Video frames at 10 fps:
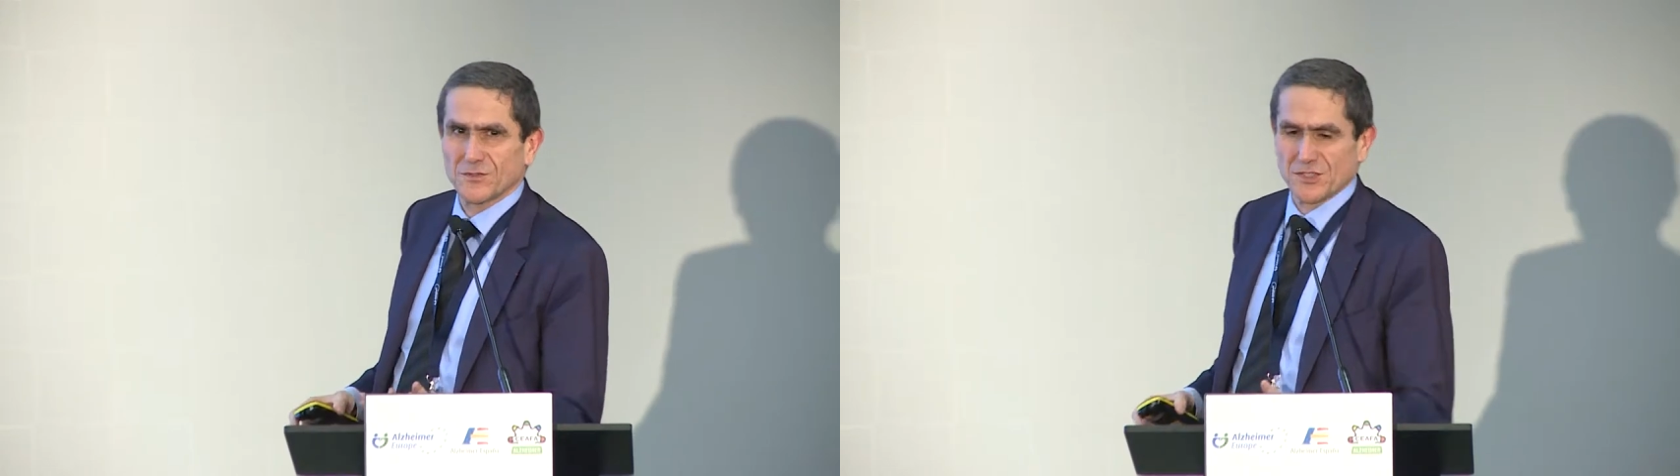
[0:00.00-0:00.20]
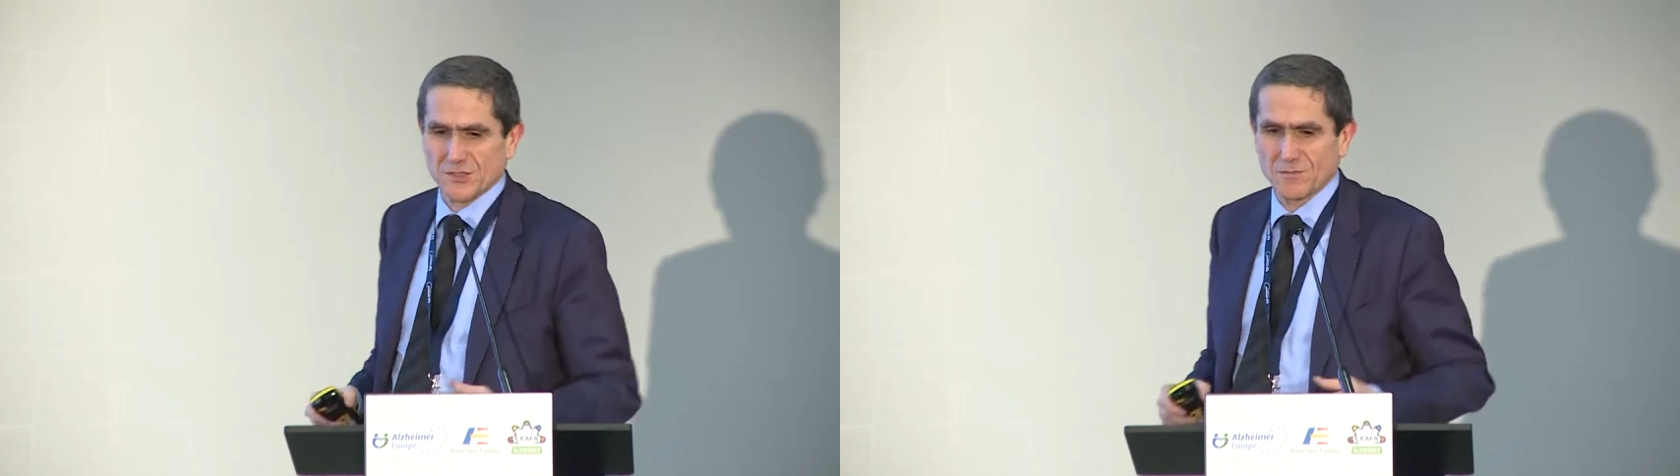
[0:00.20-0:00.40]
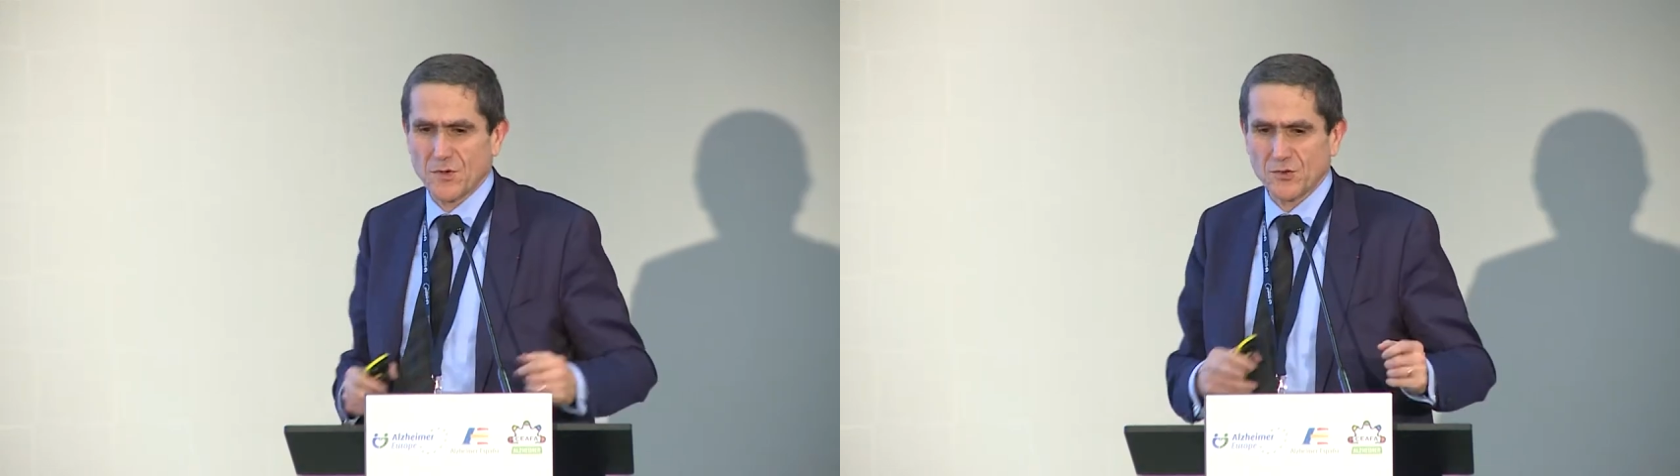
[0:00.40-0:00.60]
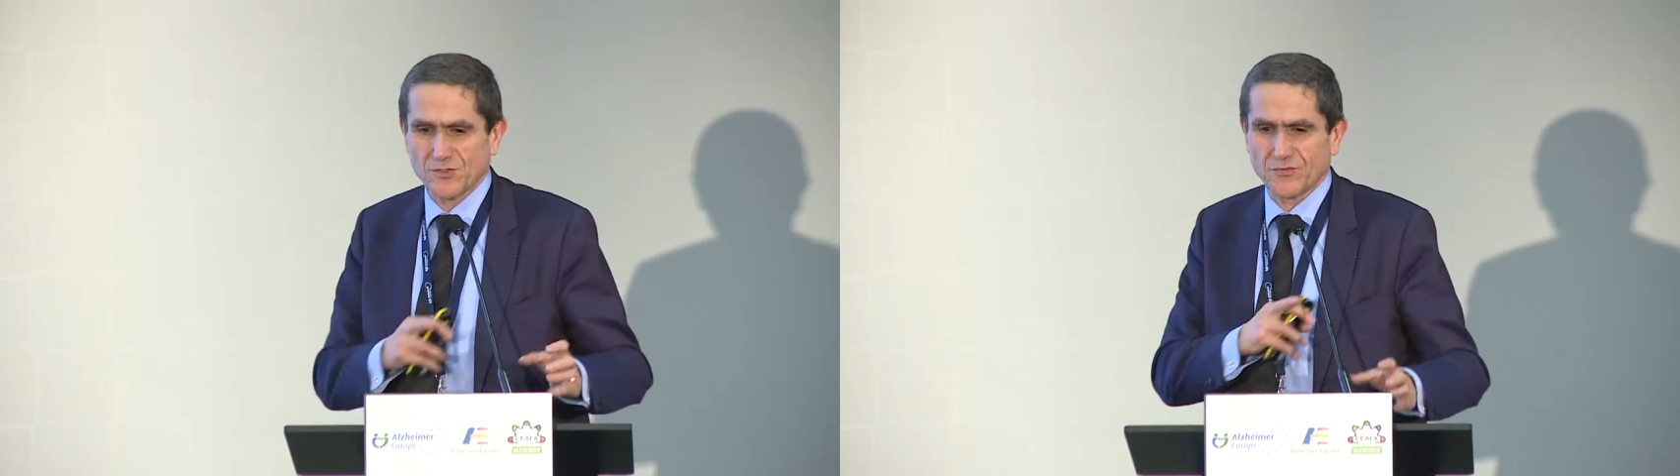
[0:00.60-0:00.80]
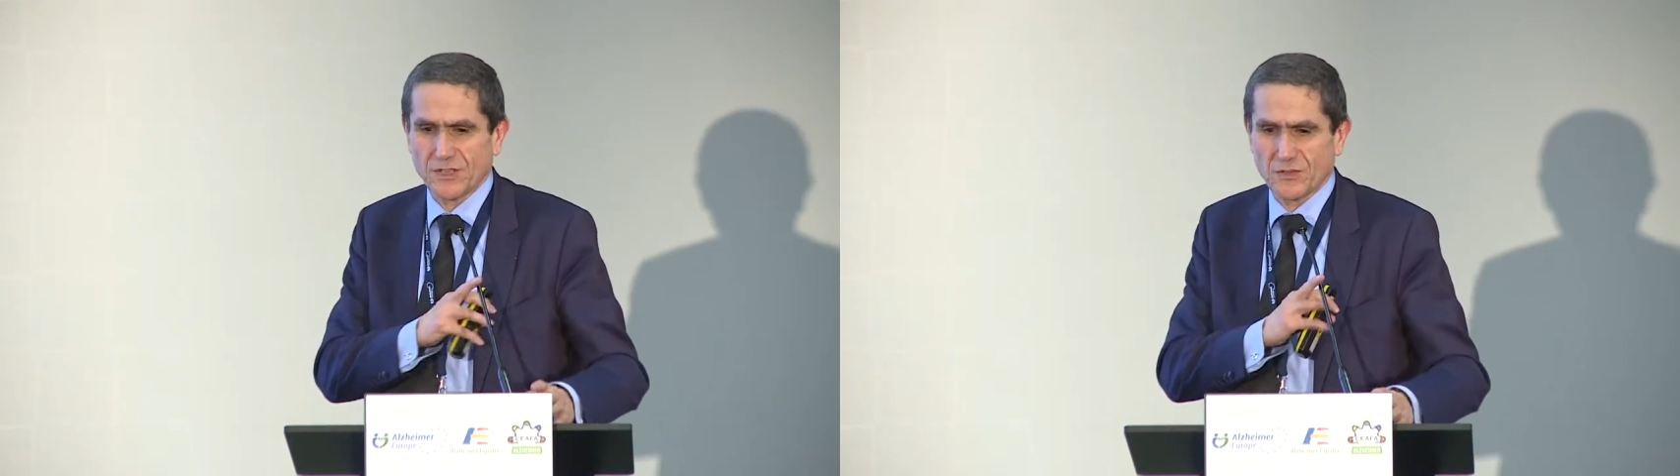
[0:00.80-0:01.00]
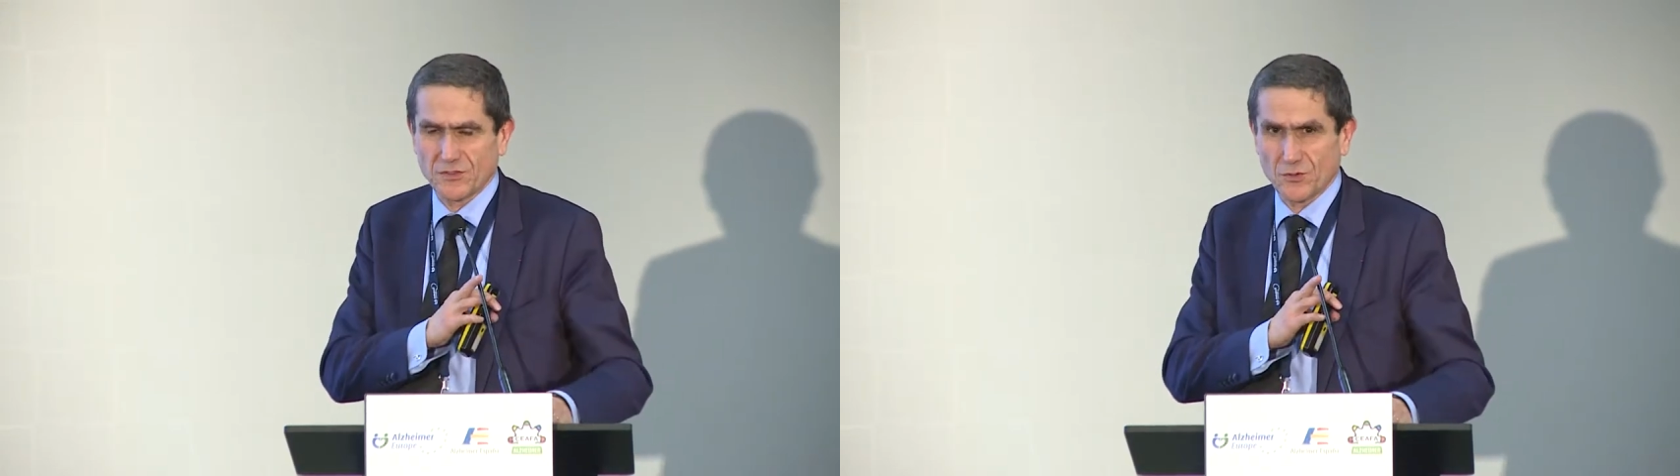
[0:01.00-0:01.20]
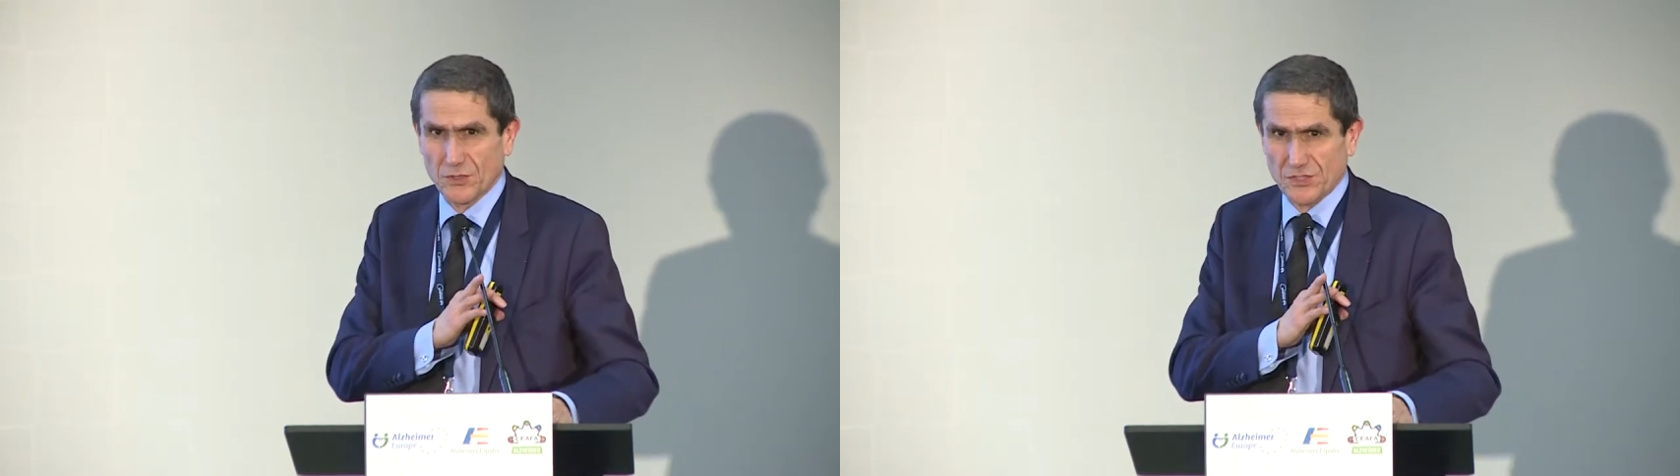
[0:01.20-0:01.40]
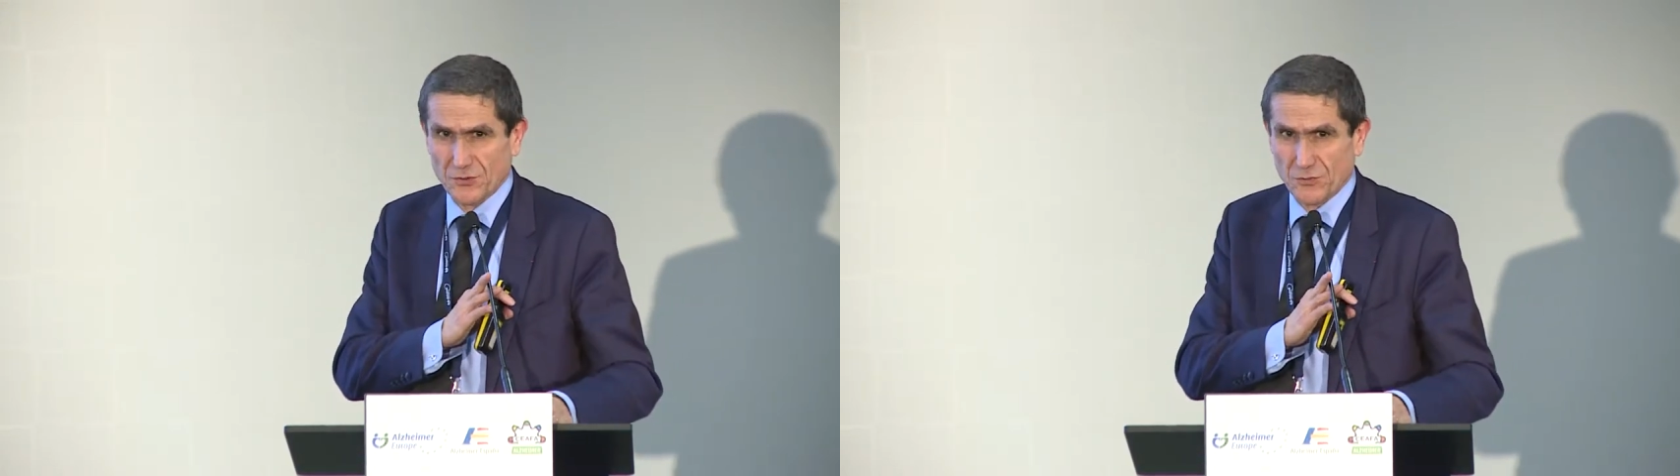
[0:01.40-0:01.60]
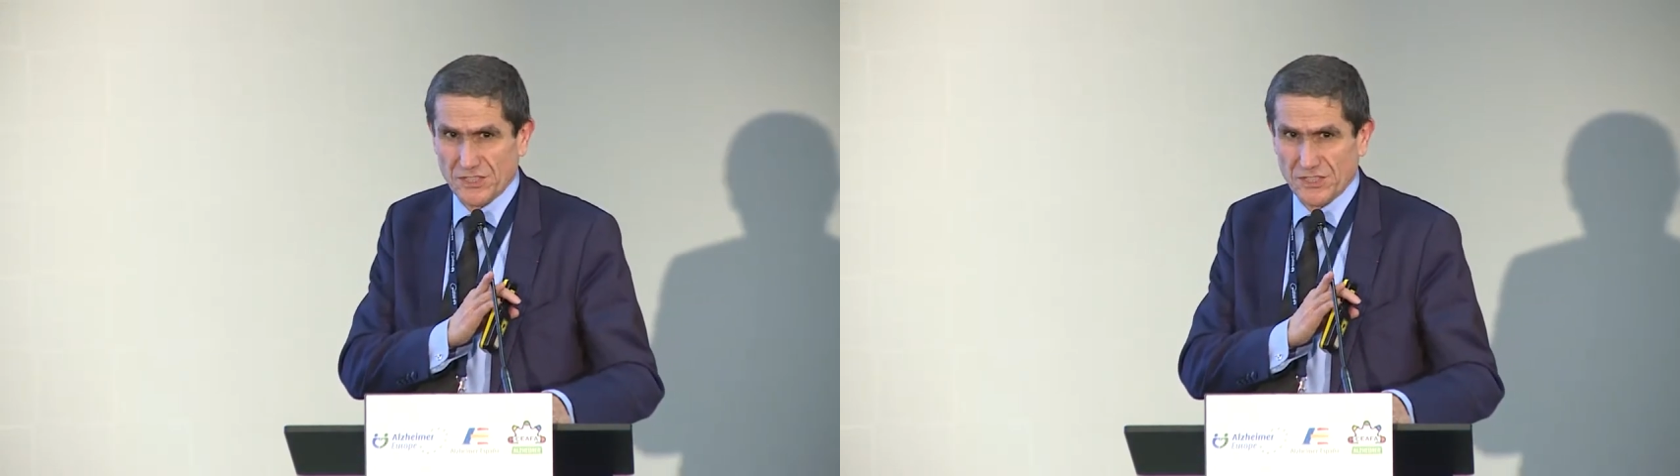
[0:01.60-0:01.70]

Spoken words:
this is the most frequent question